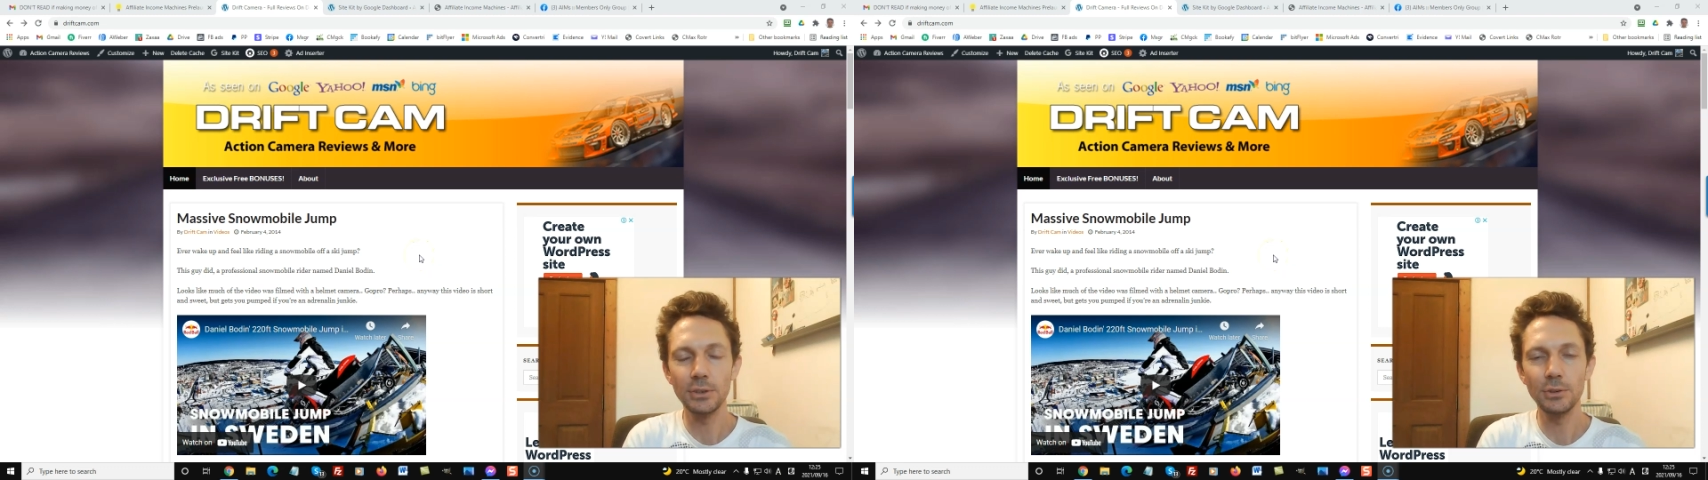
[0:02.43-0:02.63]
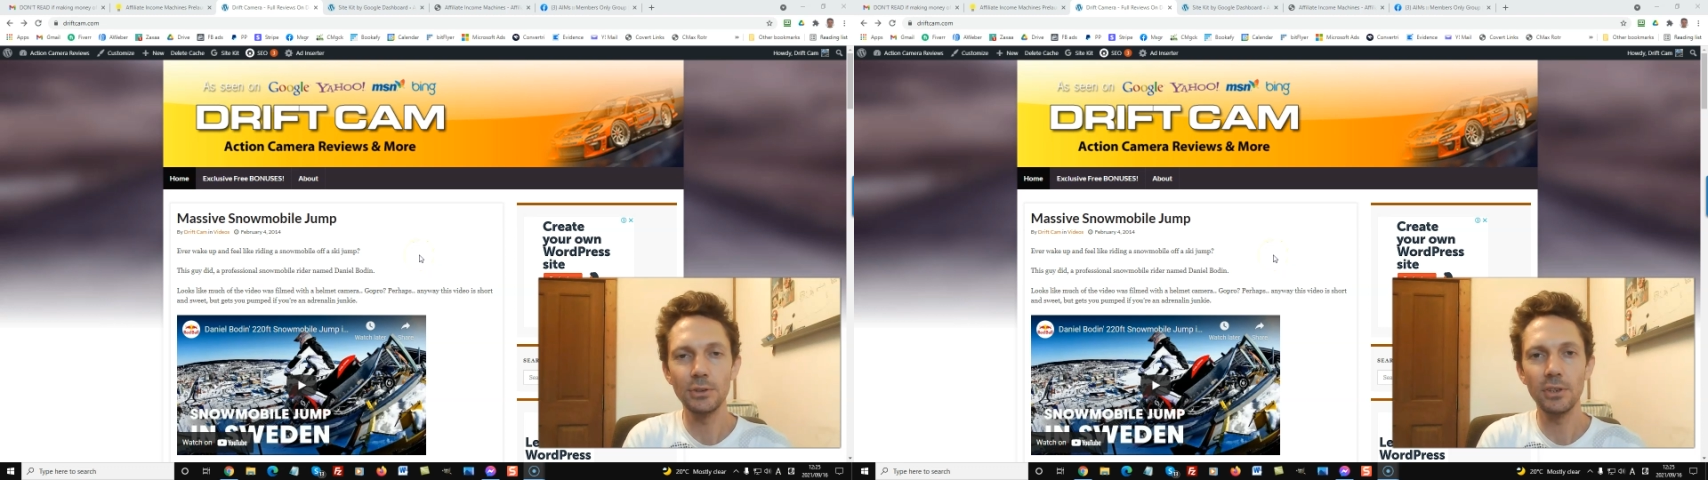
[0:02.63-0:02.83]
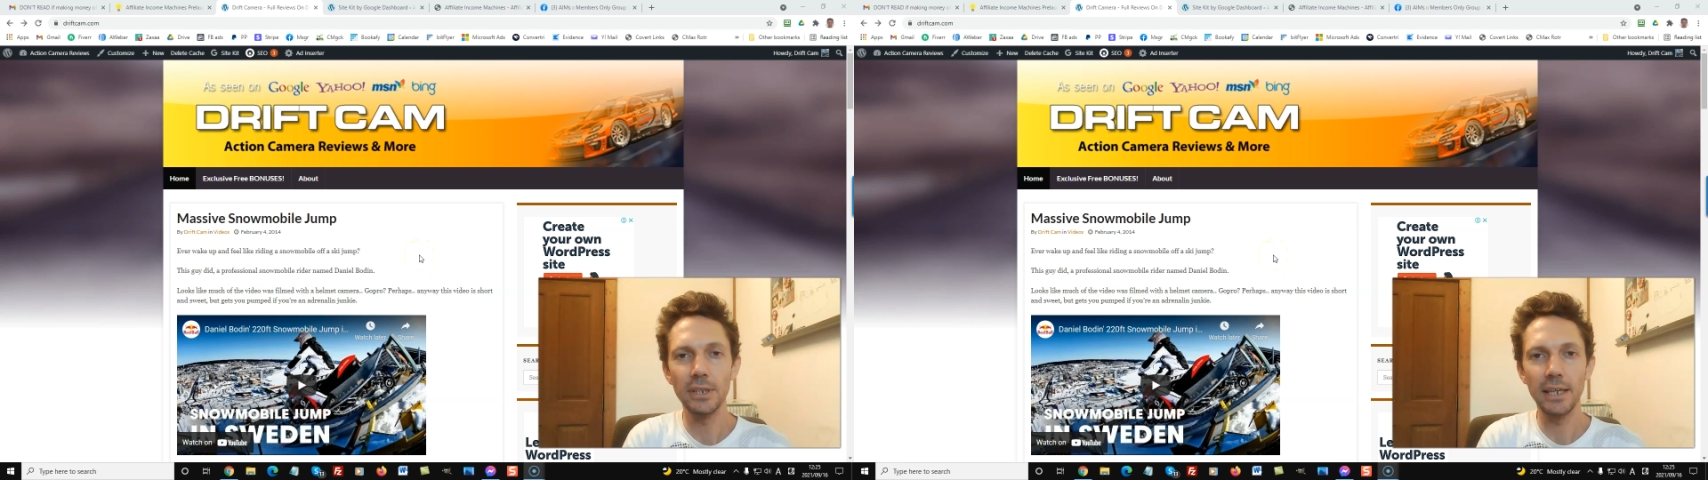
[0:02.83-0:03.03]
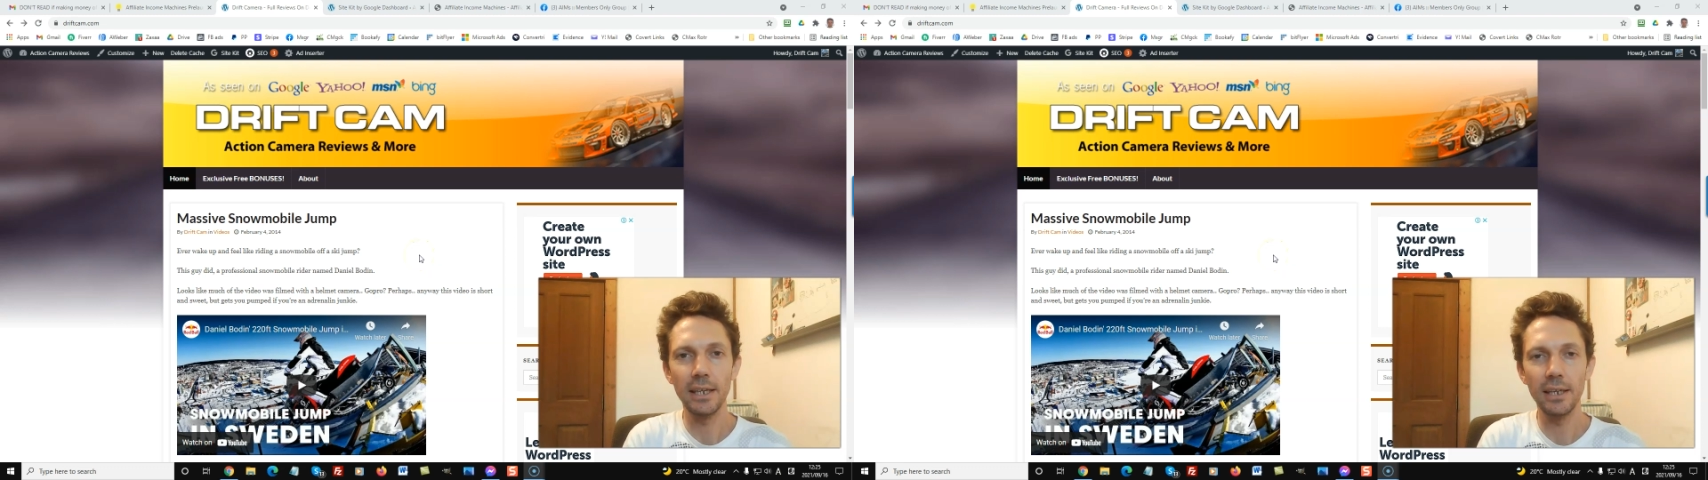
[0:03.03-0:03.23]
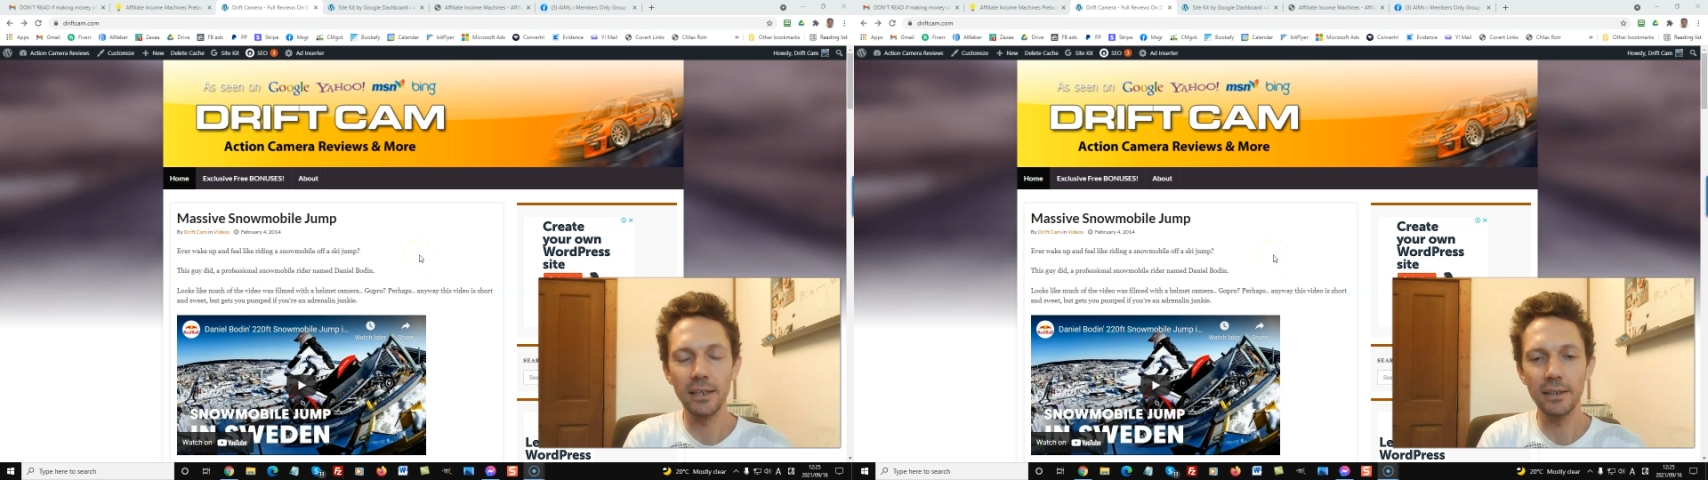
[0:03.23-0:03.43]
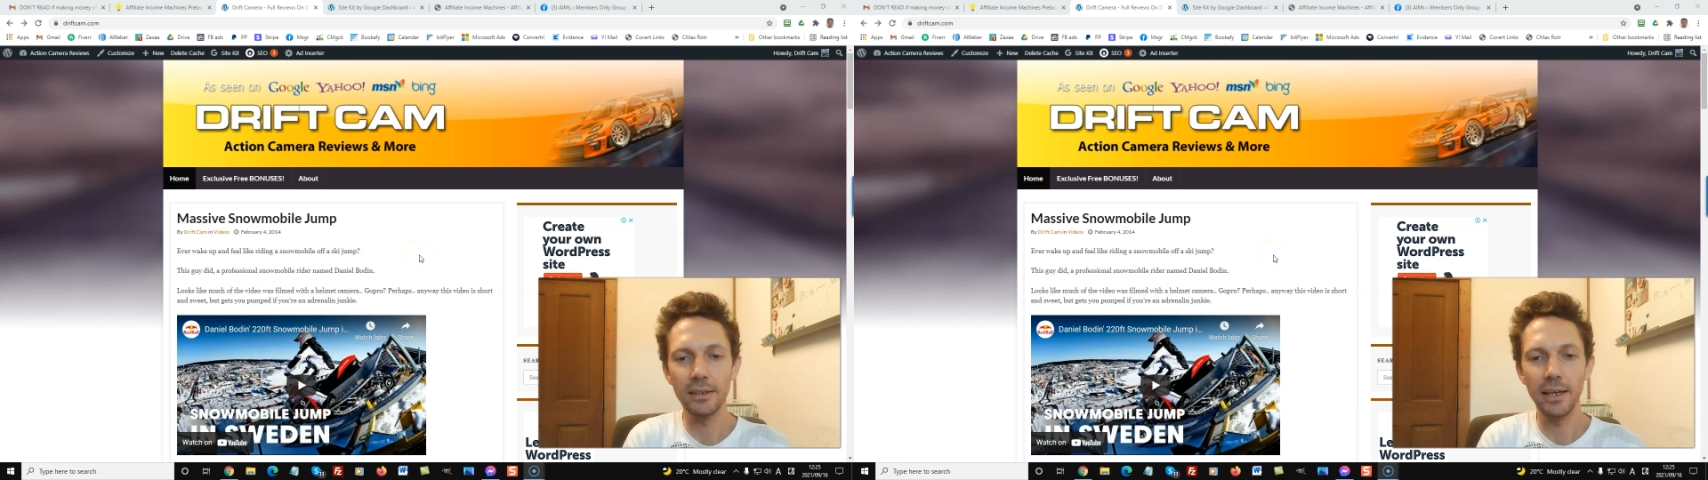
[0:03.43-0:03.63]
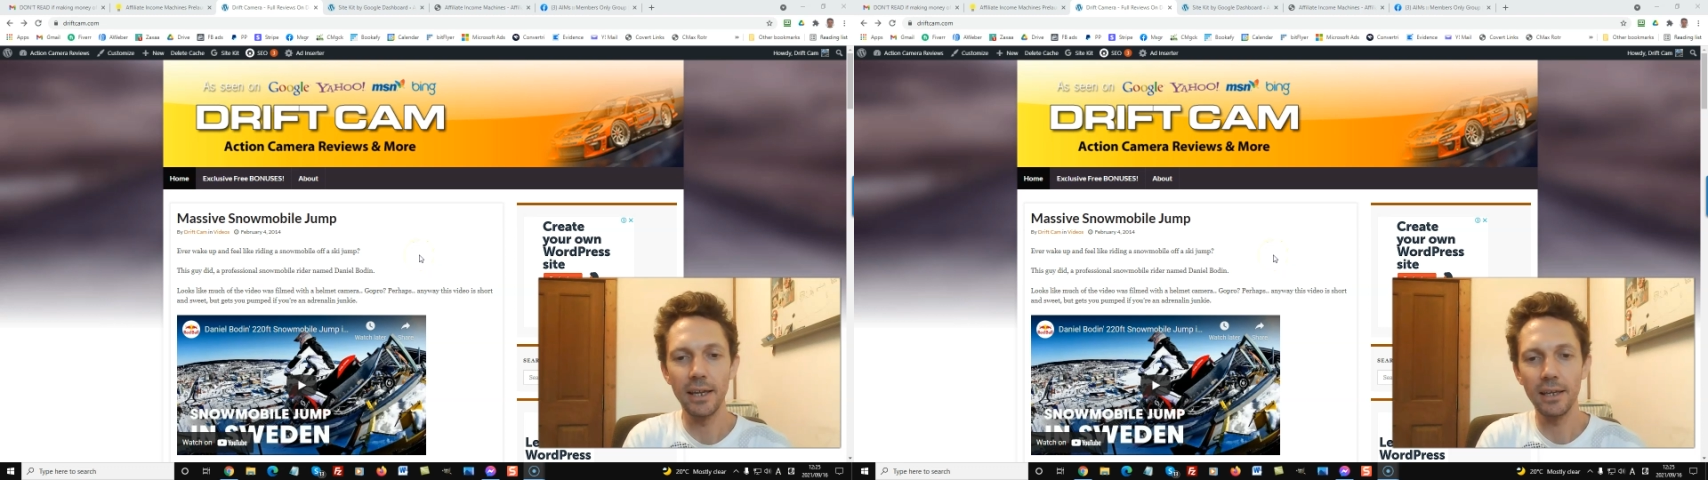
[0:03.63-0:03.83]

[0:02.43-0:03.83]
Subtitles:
Stu Sterling here,